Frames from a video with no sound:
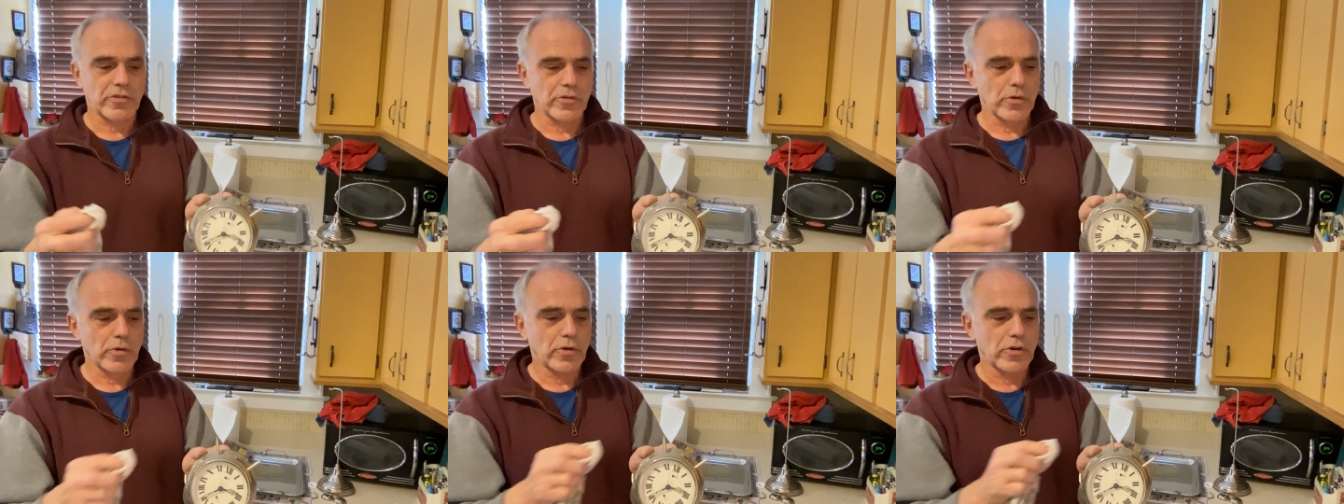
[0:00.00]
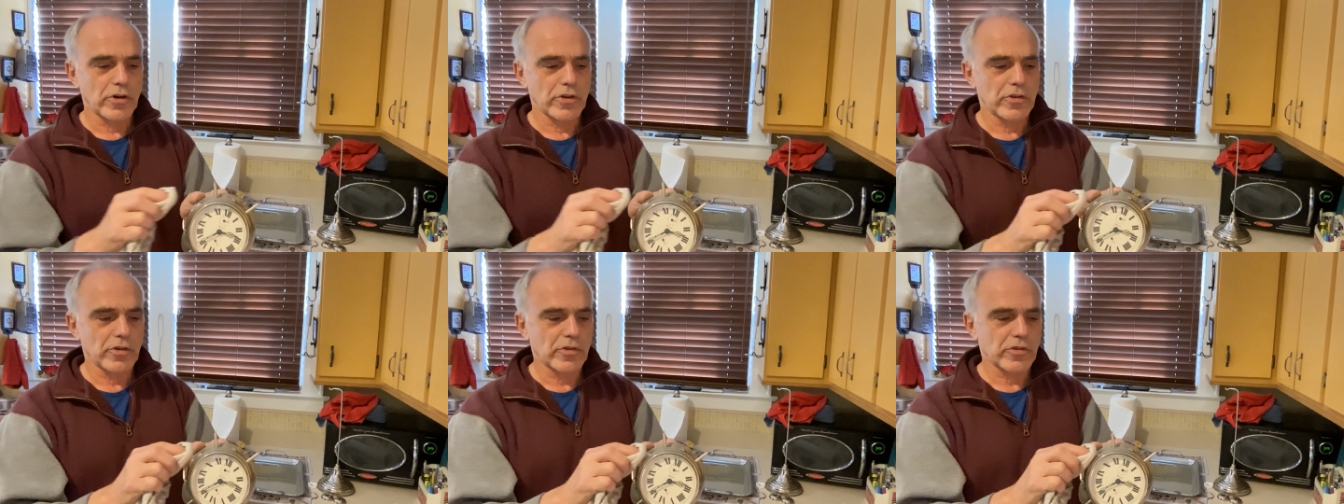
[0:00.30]
You
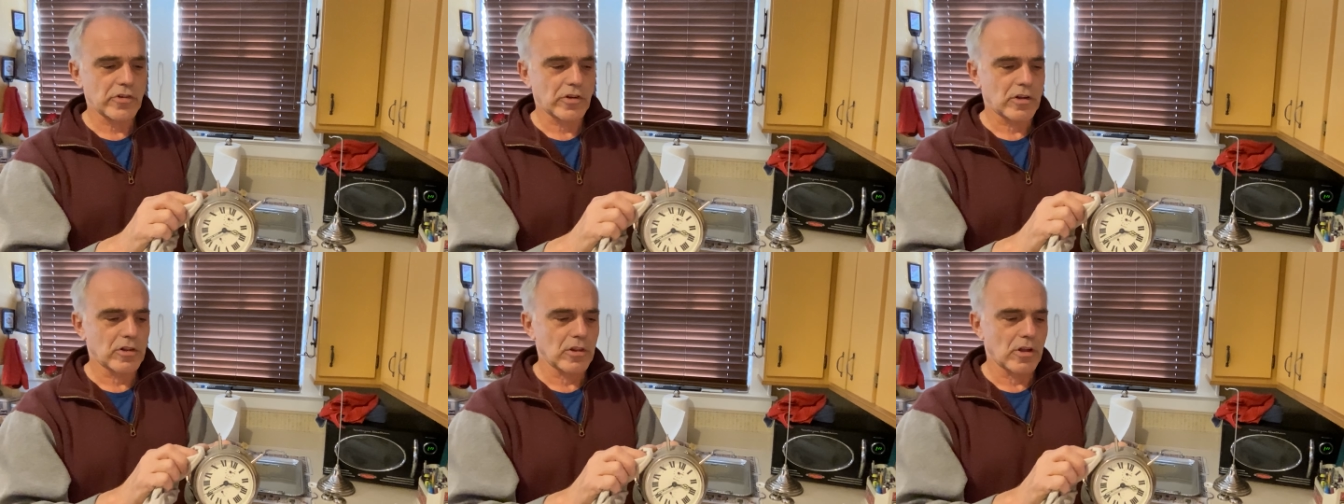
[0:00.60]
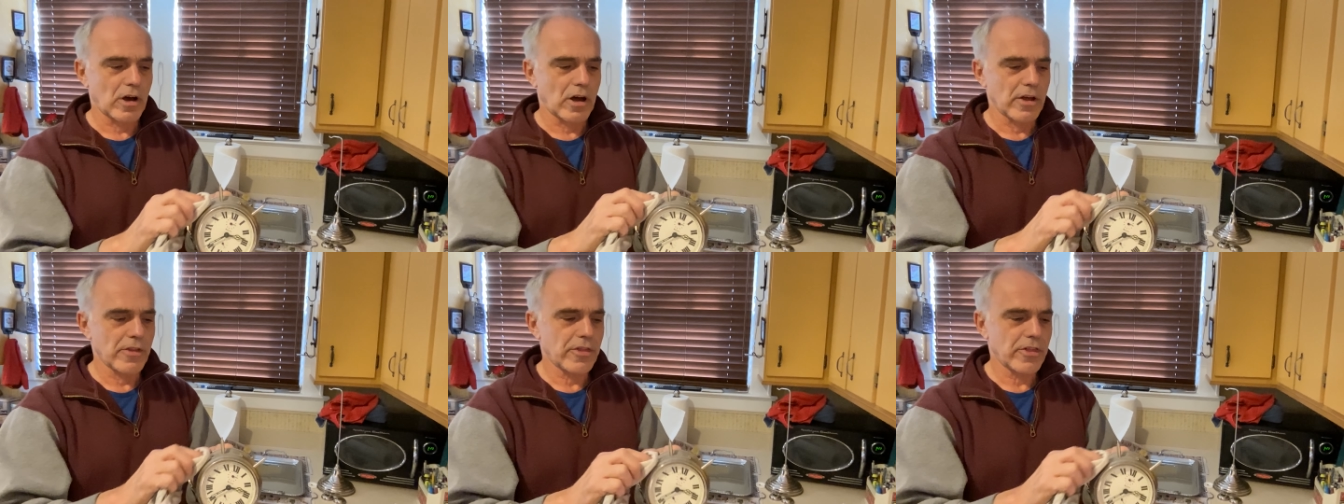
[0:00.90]
could use a
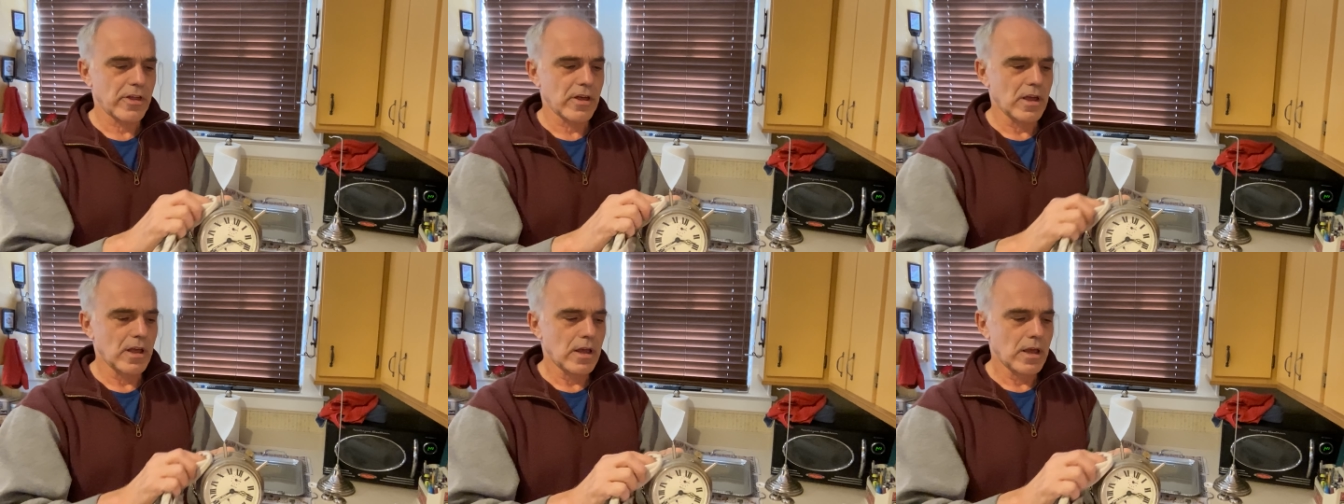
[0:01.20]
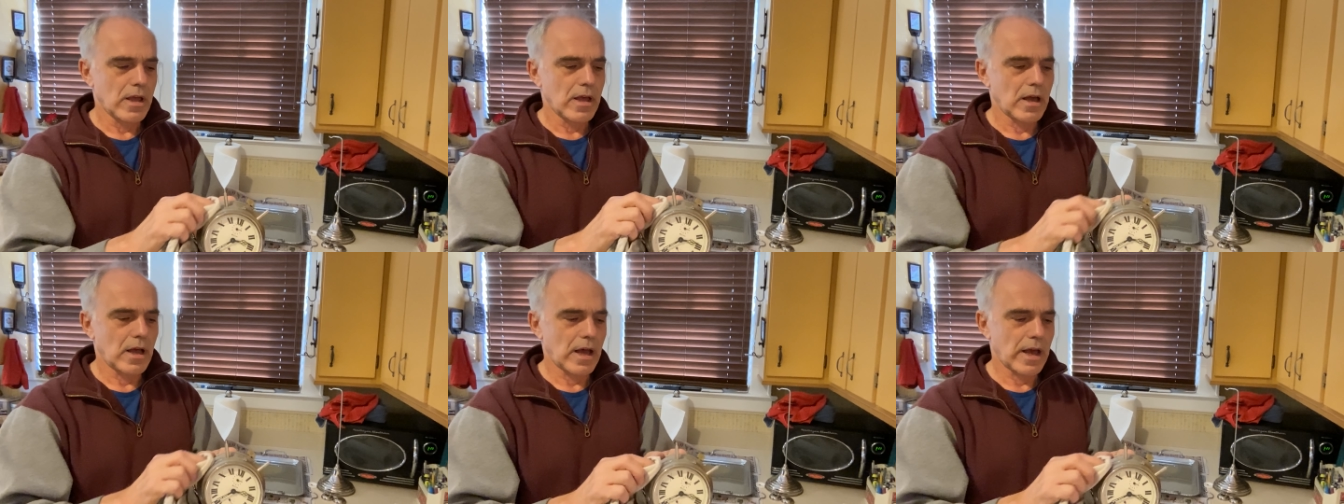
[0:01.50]
cloth.
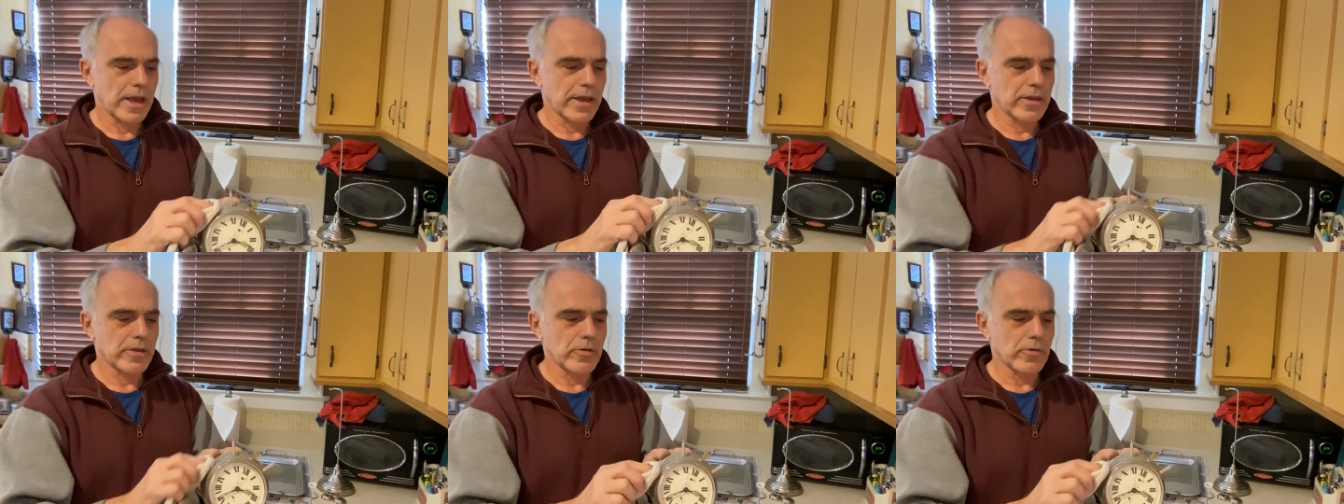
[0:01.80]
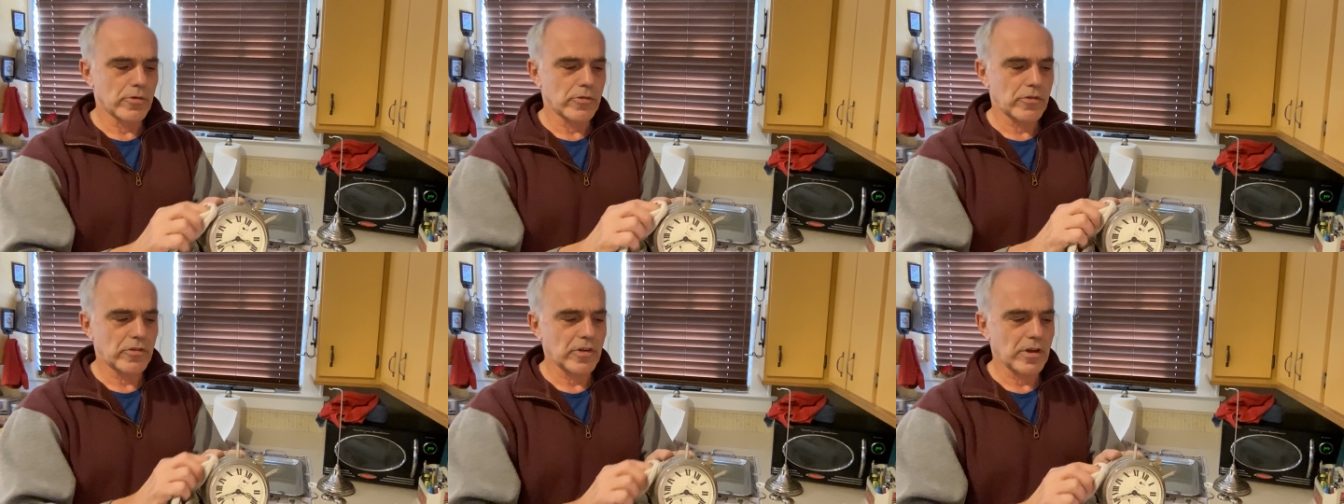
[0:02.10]
I
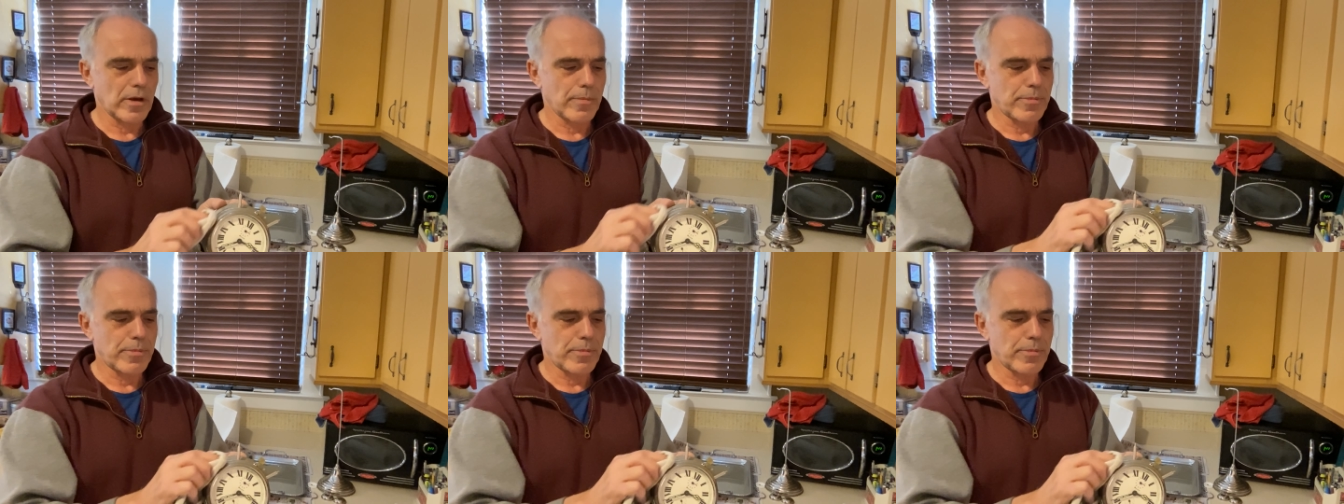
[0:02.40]
use uh,